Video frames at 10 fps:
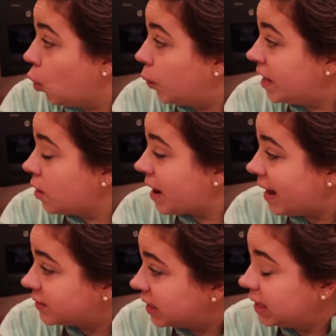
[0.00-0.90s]
we don't
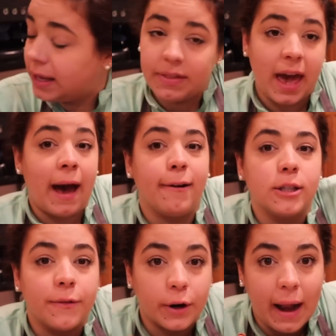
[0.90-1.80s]
have to leave the
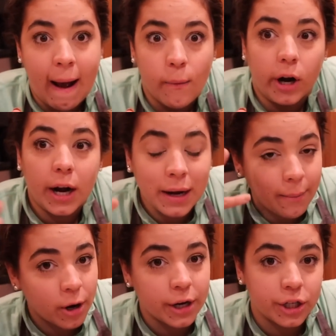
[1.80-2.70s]
house for an hour and
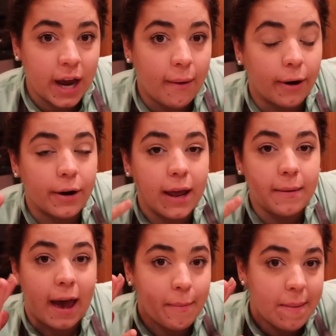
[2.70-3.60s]
I'm already showered and
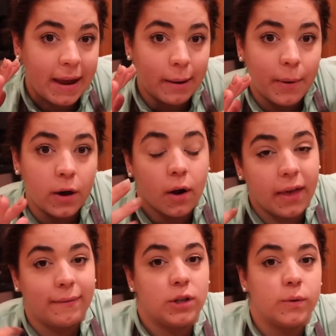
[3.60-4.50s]
have my makeup on. All
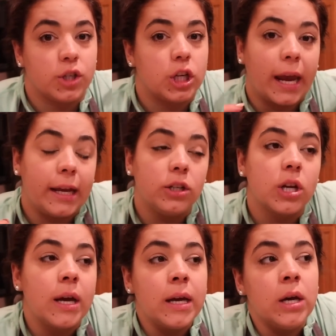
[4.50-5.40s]
I have to do is
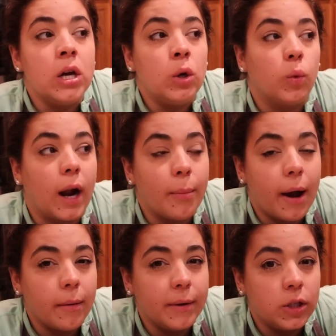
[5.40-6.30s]
change. What I'll
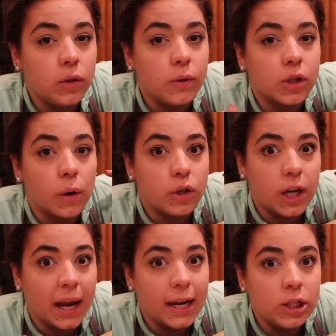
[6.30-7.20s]
probably do is go
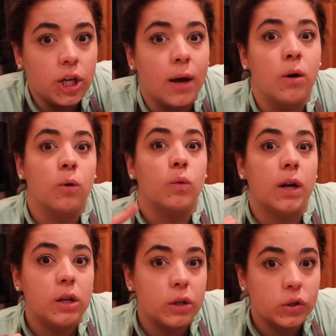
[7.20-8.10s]
change,
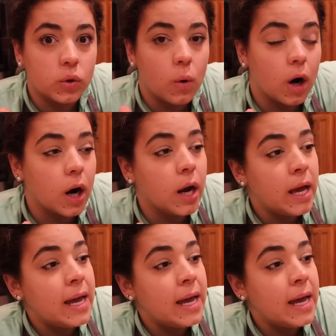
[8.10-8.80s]
run to the store,